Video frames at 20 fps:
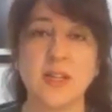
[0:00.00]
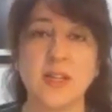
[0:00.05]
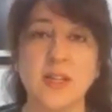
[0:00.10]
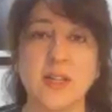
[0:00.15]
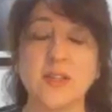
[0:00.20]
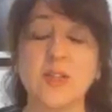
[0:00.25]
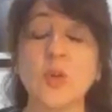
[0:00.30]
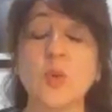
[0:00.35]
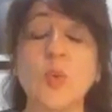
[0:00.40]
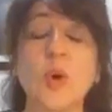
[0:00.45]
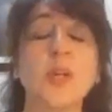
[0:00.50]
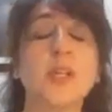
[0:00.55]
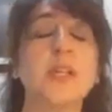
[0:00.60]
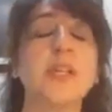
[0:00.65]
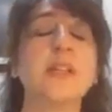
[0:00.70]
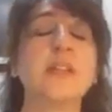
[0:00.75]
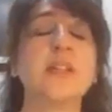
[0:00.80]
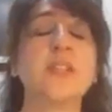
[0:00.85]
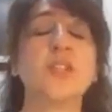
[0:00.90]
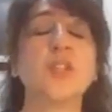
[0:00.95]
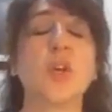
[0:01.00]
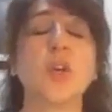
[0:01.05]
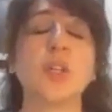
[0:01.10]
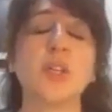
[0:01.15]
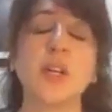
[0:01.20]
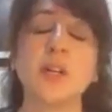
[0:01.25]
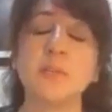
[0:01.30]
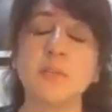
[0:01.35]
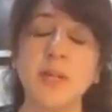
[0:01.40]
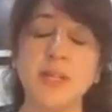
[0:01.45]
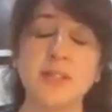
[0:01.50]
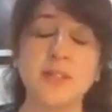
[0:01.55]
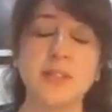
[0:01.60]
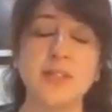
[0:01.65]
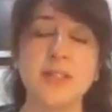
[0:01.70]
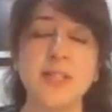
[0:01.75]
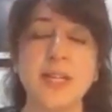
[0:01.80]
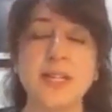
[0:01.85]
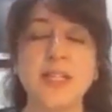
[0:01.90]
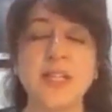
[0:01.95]
So, what is the shortcut
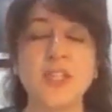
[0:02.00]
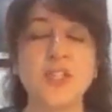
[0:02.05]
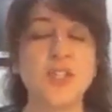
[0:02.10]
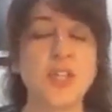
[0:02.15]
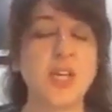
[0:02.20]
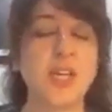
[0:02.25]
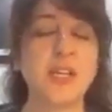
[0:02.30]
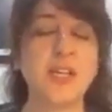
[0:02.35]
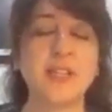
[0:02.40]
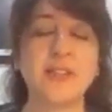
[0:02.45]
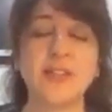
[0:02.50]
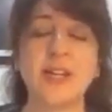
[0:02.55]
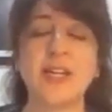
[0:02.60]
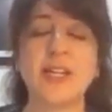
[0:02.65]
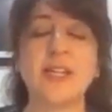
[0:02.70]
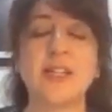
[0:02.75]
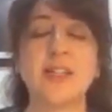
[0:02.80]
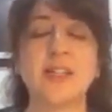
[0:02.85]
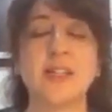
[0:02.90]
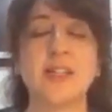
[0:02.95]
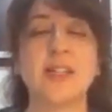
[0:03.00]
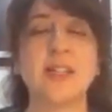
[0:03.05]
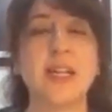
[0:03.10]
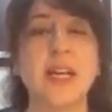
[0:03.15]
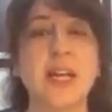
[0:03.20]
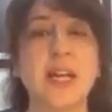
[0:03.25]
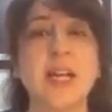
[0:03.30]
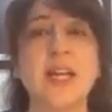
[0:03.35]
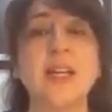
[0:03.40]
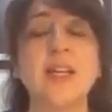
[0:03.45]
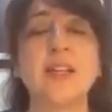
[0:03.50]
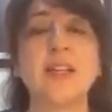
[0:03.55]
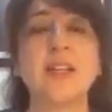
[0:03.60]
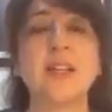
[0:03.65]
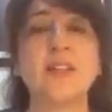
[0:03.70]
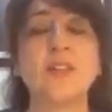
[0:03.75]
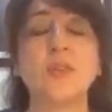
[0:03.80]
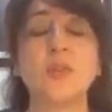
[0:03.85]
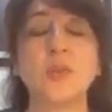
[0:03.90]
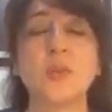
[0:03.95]
method that I share in Redikall? That
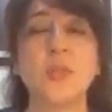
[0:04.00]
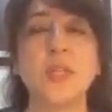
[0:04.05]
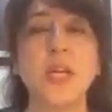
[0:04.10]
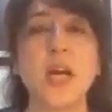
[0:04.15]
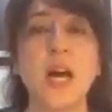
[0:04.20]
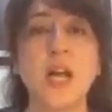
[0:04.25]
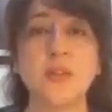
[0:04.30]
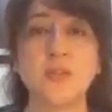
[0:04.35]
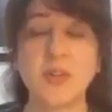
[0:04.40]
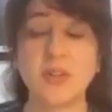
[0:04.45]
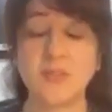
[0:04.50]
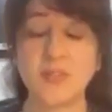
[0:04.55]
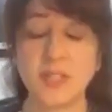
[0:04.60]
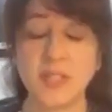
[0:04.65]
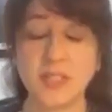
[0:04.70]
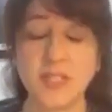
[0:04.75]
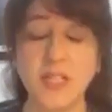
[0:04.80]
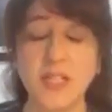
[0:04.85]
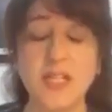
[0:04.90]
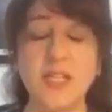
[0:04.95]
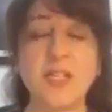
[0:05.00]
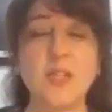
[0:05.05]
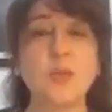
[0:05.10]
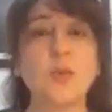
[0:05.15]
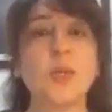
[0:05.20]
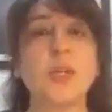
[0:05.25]
through the R5 technique, you